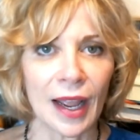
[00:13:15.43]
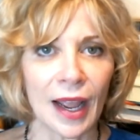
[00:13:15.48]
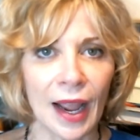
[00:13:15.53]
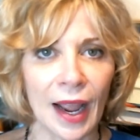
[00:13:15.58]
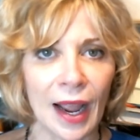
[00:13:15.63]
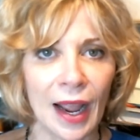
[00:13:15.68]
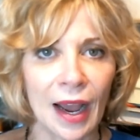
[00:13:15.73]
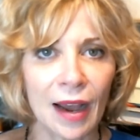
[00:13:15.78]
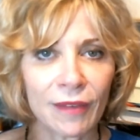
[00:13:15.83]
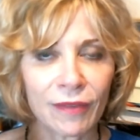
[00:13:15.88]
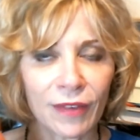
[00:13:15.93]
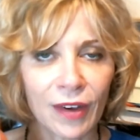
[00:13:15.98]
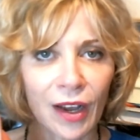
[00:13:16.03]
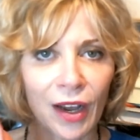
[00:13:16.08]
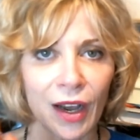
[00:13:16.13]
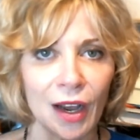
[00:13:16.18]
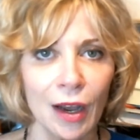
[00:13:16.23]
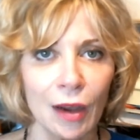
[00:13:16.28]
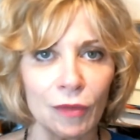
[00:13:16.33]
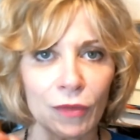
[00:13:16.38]
Half
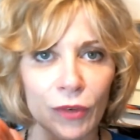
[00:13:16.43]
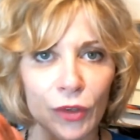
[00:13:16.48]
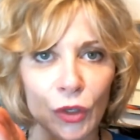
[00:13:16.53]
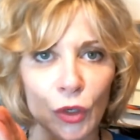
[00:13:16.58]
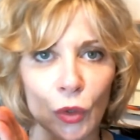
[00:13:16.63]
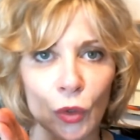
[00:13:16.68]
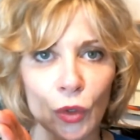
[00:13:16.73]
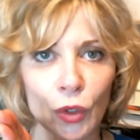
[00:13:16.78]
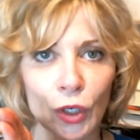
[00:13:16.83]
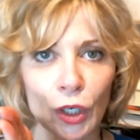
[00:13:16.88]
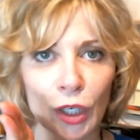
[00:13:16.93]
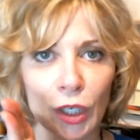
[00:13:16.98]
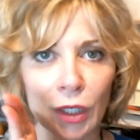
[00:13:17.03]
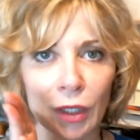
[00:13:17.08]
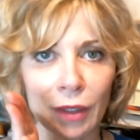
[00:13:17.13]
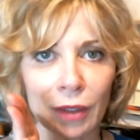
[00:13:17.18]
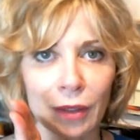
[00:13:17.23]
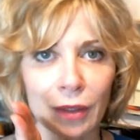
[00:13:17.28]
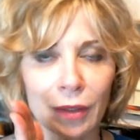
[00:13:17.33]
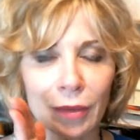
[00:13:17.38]
of
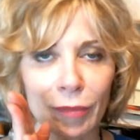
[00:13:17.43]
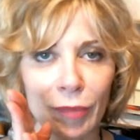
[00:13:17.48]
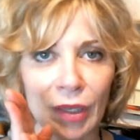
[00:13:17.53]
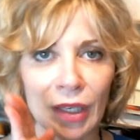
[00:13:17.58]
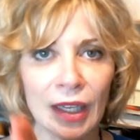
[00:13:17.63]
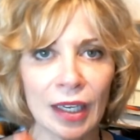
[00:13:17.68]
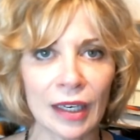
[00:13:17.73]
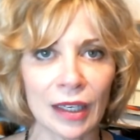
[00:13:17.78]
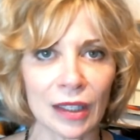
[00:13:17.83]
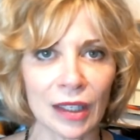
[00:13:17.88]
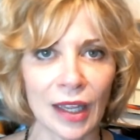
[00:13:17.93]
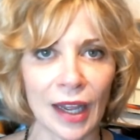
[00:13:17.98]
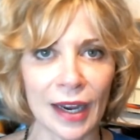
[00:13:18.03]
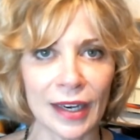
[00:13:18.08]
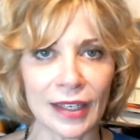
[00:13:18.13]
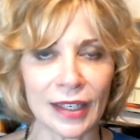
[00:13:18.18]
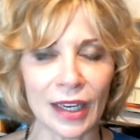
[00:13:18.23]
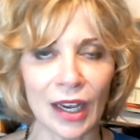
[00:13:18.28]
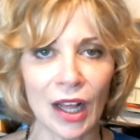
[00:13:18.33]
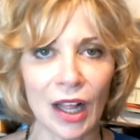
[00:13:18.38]
your political
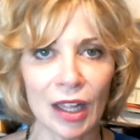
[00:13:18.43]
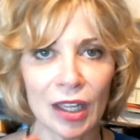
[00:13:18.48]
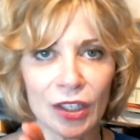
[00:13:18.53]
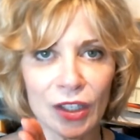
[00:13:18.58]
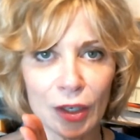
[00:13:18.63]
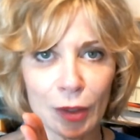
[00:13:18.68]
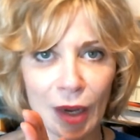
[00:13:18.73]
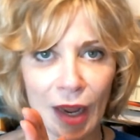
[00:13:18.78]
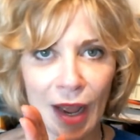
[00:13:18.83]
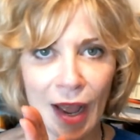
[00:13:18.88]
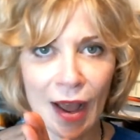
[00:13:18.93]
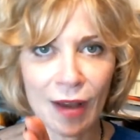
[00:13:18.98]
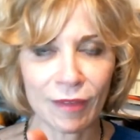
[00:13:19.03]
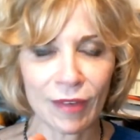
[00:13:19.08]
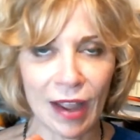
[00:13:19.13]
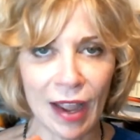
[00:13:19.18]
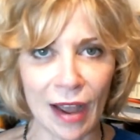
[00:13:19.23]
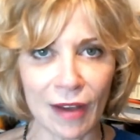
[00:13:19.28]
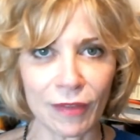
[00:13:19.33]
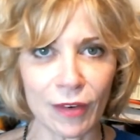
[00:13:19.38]
ideology,
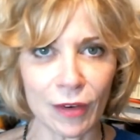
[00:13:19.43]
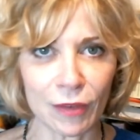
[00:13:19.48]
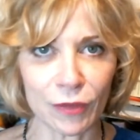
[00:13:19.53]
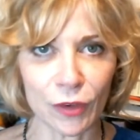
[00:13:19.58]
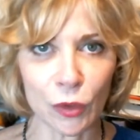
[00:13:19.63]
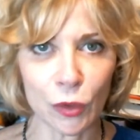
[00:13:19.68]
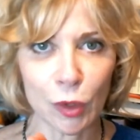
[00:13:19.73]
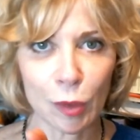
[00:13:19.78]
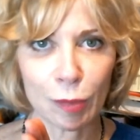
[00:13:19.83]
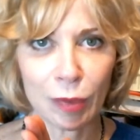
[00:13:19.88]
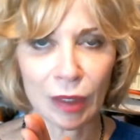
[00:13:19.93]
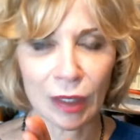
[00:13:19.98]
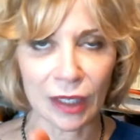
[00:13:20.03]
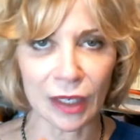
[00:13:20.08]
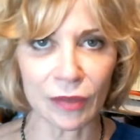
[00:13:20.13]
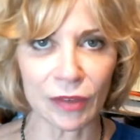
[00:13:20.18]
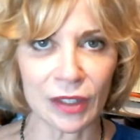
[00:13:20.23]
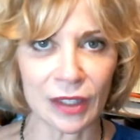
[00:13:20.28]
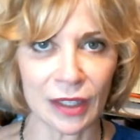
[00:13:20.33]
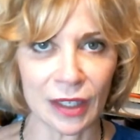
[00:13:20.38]
half of your
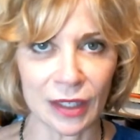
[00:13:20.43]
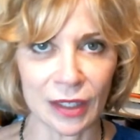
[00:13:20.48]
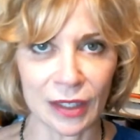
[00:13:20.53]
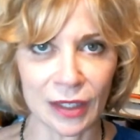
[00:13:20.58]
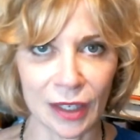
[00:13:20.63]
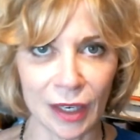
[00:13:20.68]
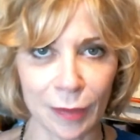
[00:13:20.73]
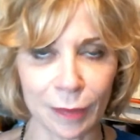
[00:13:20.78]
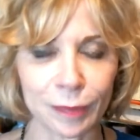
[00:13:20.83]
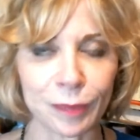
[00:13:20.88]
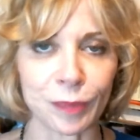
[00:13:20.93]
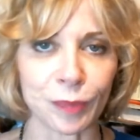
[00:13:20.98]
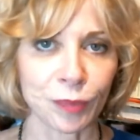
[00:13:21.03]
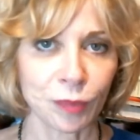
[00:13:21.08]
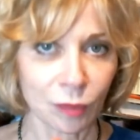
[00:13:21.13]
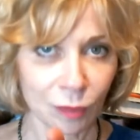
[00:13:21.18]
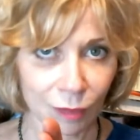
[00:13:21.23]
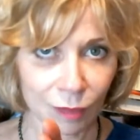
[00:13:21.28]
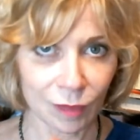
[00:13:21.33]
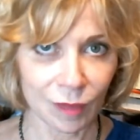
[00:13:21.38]
belief system
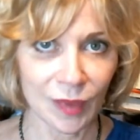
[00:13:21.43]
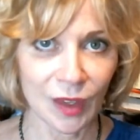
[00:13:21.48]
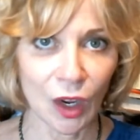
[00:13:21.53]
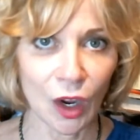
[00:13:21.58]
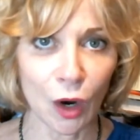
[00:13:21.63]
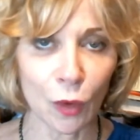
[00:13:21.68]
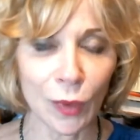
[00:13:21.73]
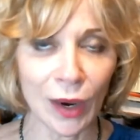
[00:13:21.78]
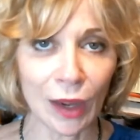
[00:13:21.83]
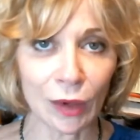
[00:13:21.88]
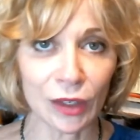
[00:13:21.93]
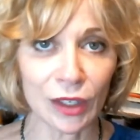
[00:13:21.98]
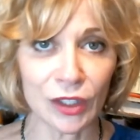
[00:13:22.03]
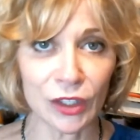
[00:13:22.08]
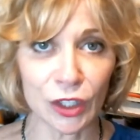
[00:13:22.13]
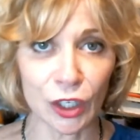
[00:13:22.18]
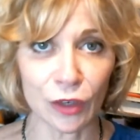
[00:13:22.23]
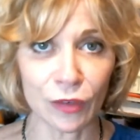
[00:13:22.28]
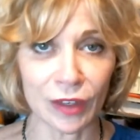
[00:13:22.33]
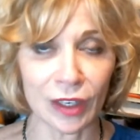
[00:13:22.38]
around
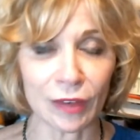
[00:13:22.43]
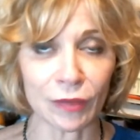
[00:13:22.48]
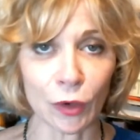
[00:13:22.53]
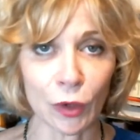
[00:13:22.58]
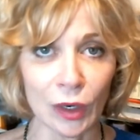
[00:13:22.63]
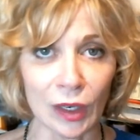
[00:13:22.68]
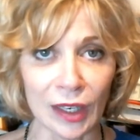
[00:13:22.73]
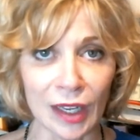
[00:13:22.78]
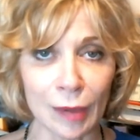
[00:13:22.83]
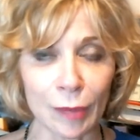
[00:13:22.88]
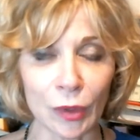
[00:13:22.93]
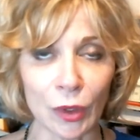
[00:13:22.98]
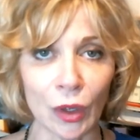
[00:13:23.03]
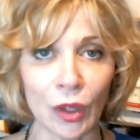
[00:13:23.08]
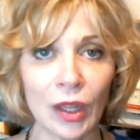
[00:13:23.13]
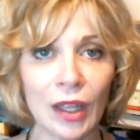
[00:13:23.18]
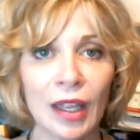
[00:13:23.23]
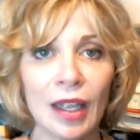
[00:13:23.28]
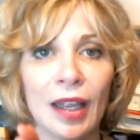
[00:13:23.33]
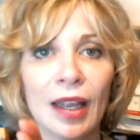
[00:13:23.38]
conservative or
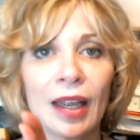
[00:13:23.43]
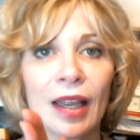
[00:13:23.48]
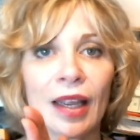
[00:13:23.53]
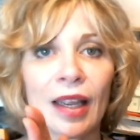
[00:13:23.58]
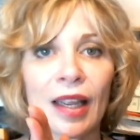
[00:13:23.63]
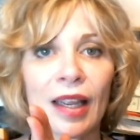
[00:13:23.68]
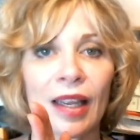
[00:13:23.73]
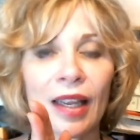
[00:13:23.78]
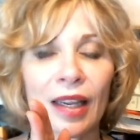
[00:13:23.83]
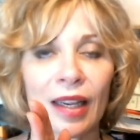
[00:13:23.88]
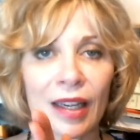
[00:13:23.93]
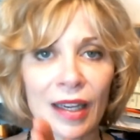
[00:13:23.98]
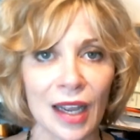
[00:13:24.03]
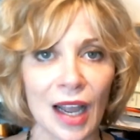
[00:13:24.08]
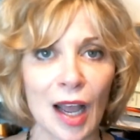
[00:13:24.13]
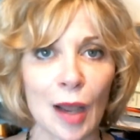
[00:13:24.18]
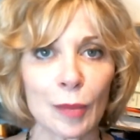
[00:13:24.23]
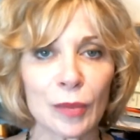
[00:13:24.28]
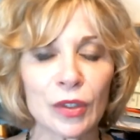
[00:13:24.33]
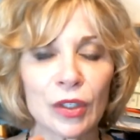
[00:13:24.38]
liberal
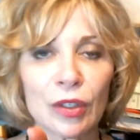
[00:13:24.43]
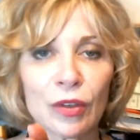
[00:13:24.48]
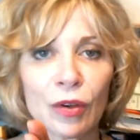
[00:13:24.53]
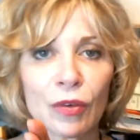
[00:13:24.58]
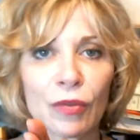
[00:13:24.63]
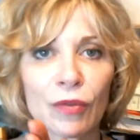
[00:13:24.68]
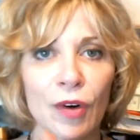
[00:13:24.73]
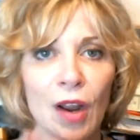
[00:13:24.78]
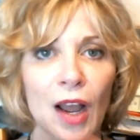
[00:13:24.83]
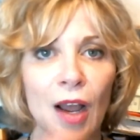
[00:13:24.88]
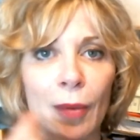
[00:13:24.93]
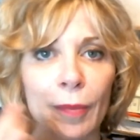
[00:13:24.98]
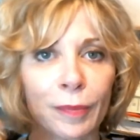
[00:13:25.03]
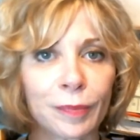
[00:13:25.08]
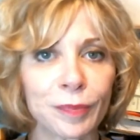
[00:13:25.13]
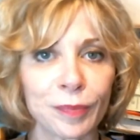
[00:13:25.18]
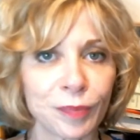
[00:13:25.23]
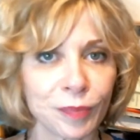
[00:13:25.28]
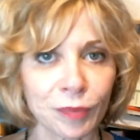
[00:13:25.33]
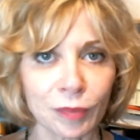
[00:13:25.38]
comes
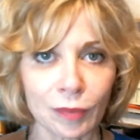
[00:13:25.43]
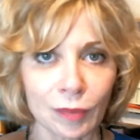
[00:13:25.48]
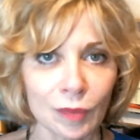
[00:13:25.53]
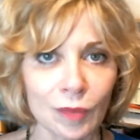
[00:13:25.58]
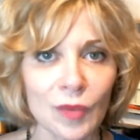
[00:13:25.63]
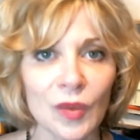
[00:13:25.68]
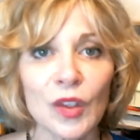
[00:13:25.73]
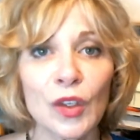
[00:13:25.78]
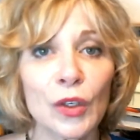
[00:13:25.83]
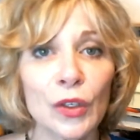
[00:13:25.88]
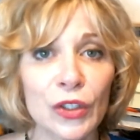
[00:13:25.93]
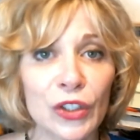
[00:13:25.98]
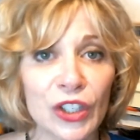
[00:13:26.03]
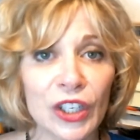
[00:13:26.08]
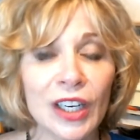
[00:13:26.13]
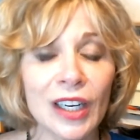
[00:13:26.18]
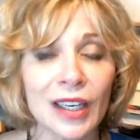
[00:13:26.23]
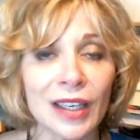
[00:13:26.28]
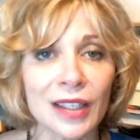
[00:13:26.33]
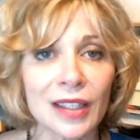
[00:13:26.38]
from your
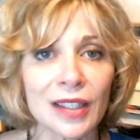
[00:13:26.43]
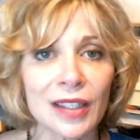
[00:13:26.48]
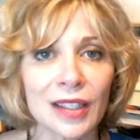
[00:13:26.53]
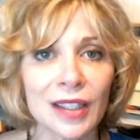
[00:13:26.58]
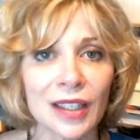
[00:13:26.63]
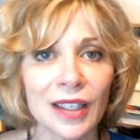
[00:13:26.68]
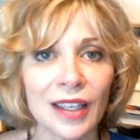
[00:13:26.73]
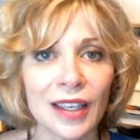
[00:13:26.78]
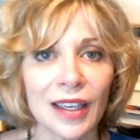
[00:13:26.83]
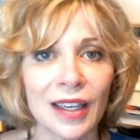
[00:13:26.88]
genes.